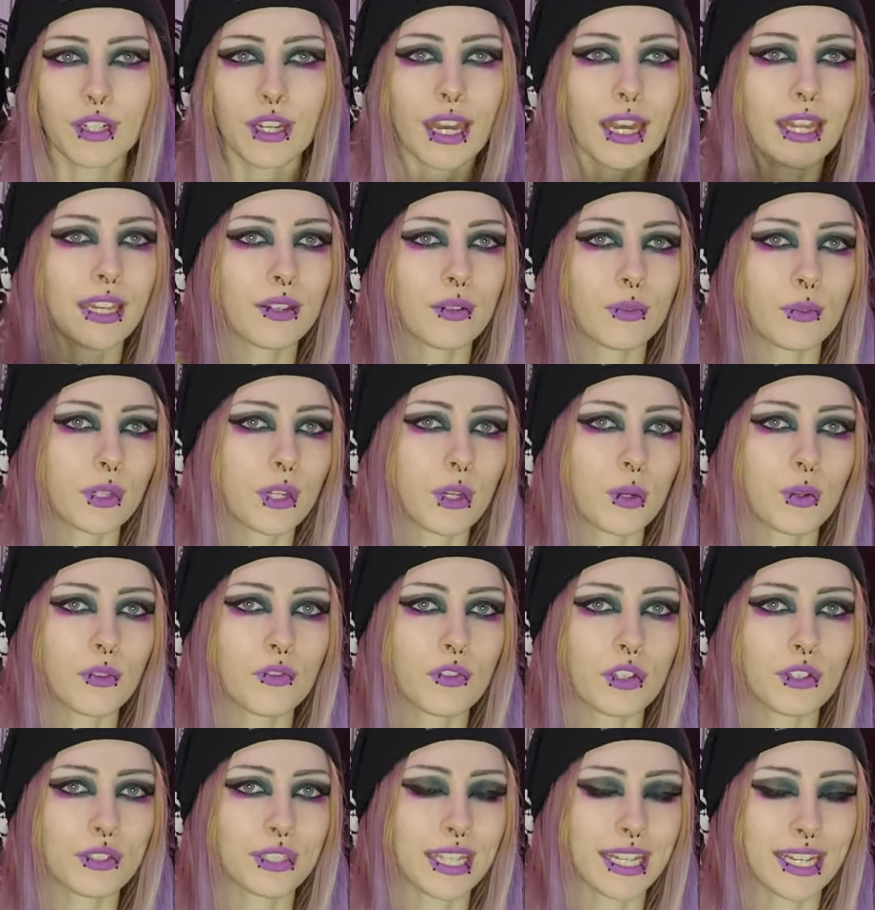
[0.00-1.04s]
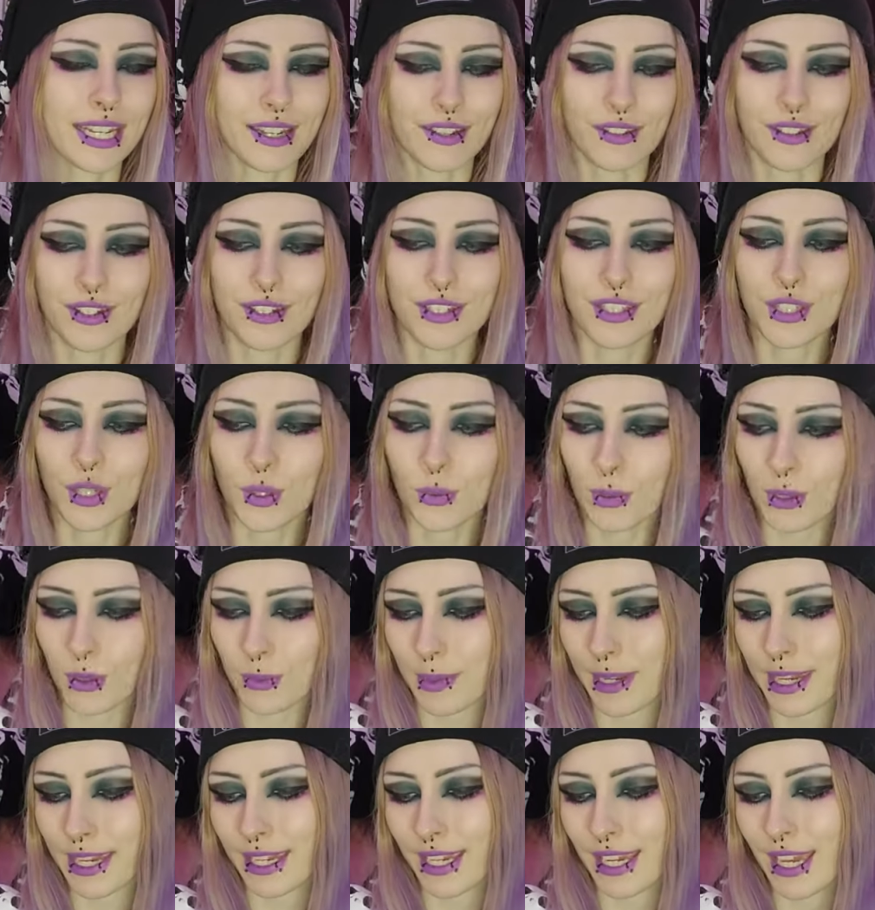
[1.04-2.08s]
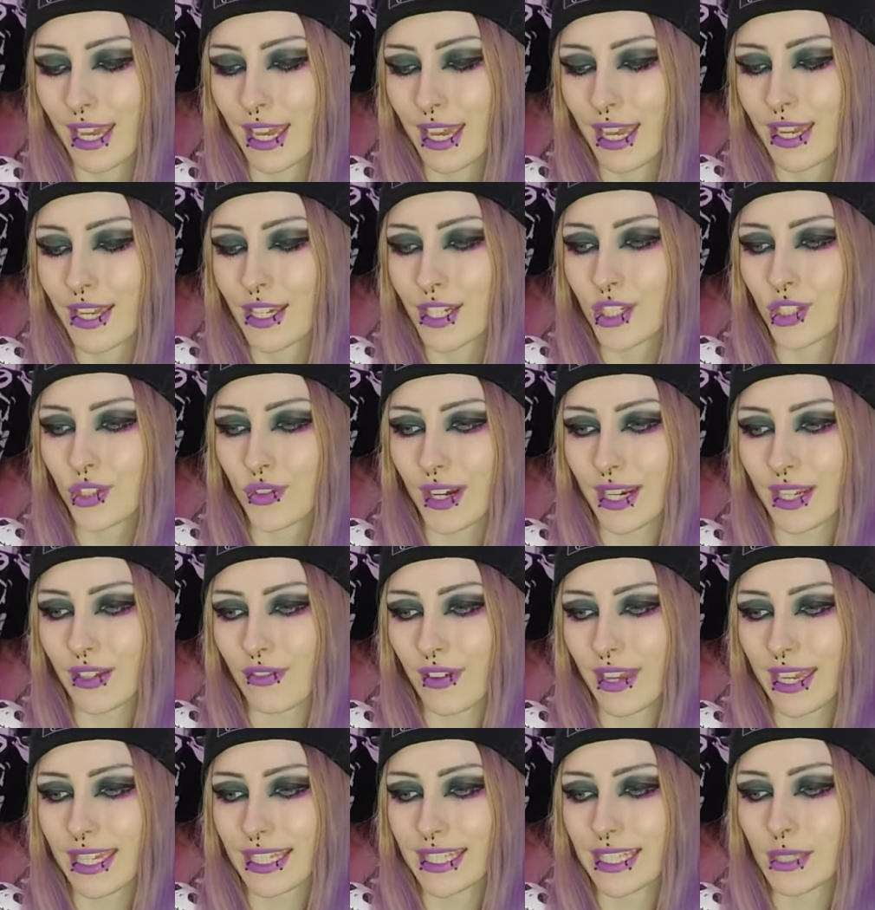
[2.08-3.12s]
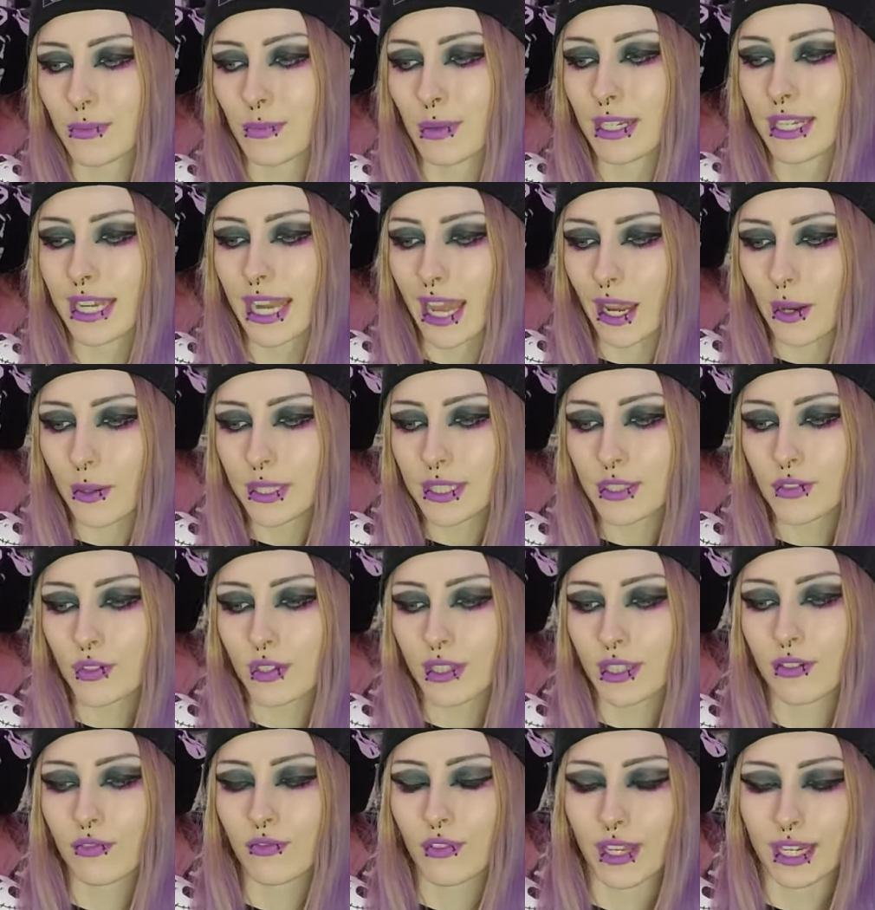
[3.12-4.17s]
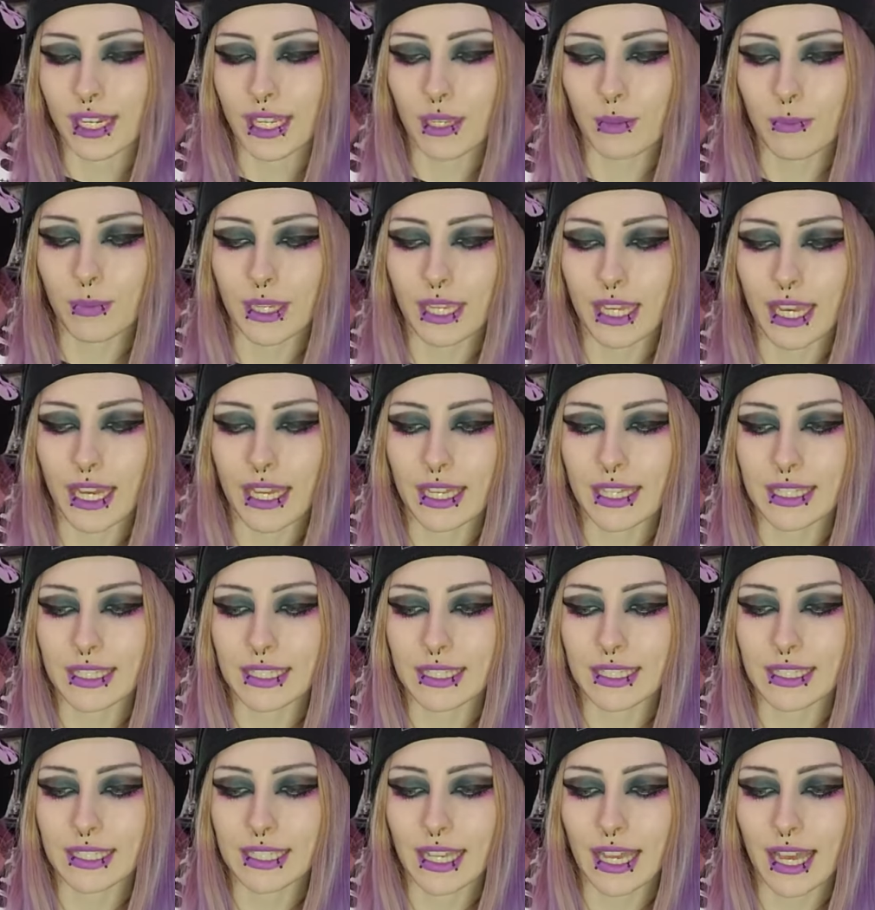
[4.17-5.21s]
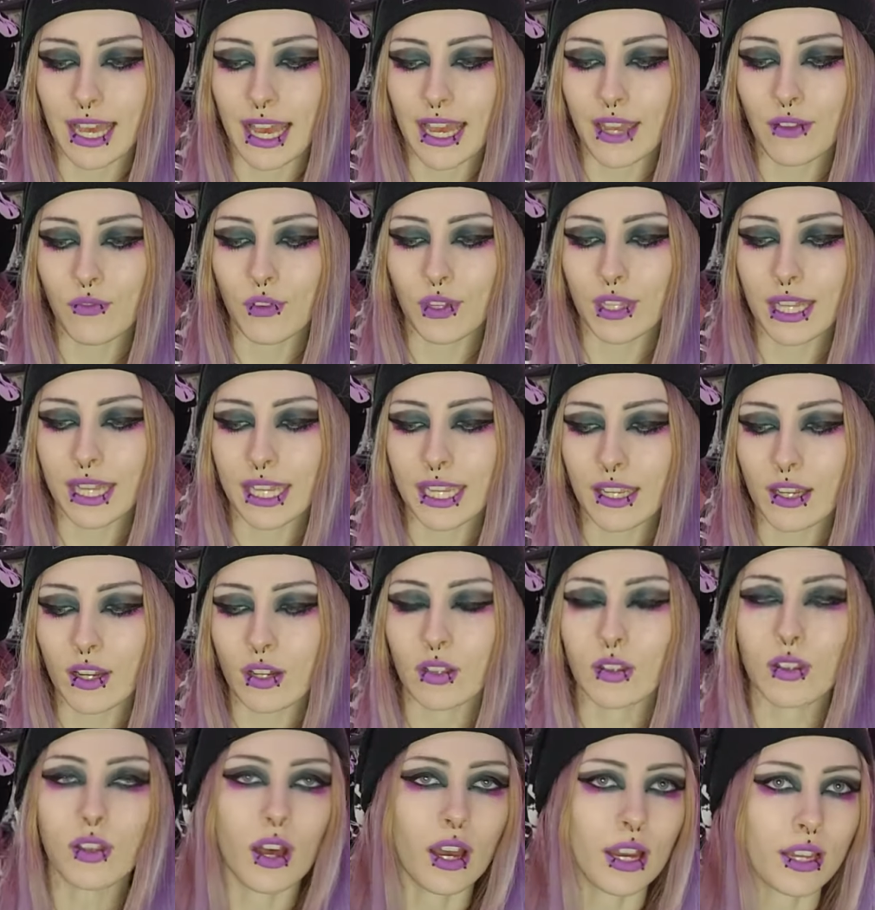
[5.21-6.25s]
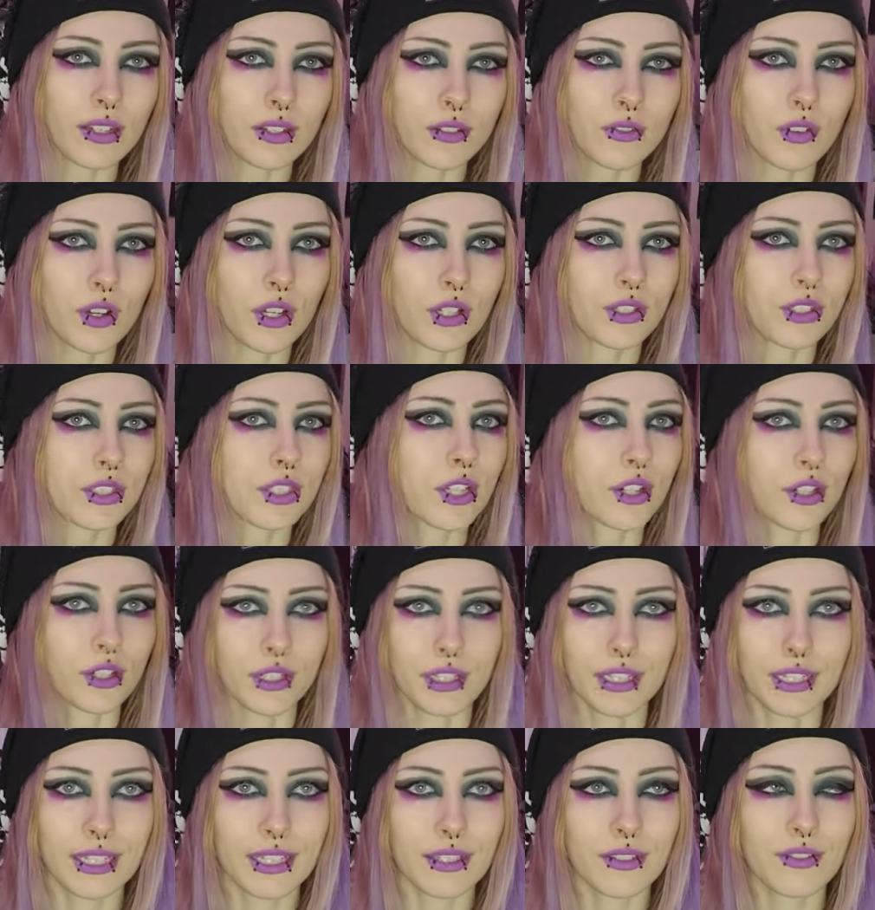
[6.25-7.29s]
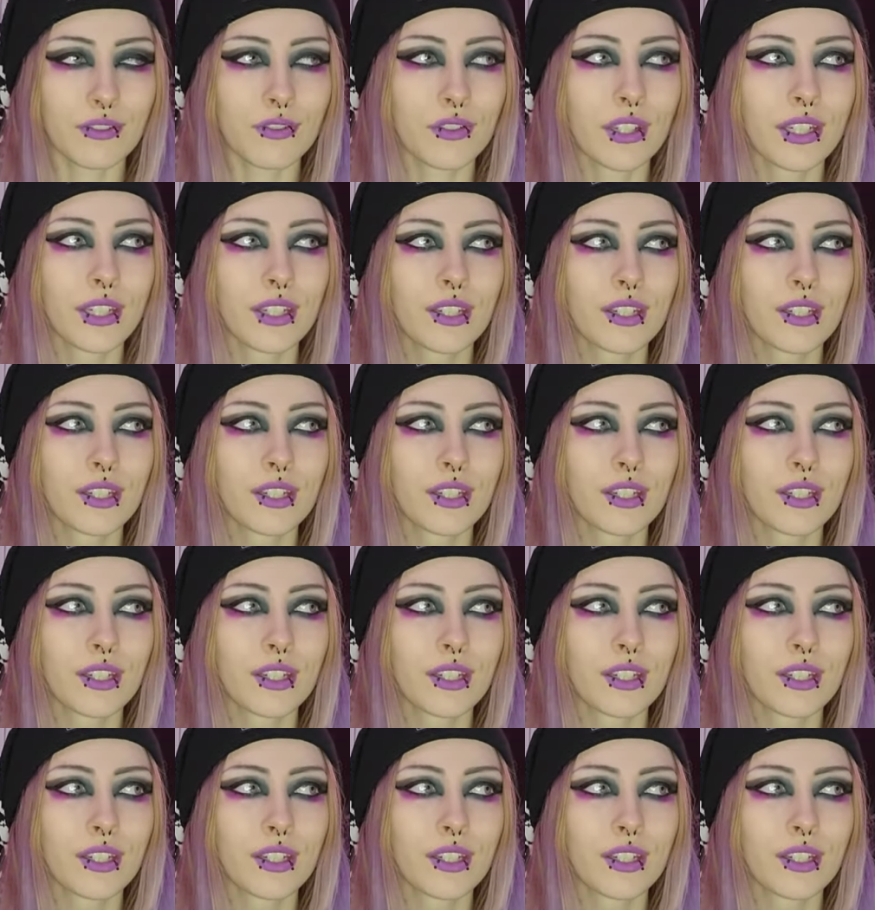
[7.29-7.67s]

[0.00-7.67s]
I don't know if there's any other super big Shrek fans, but now it's really funny because I feel like a lot of alternative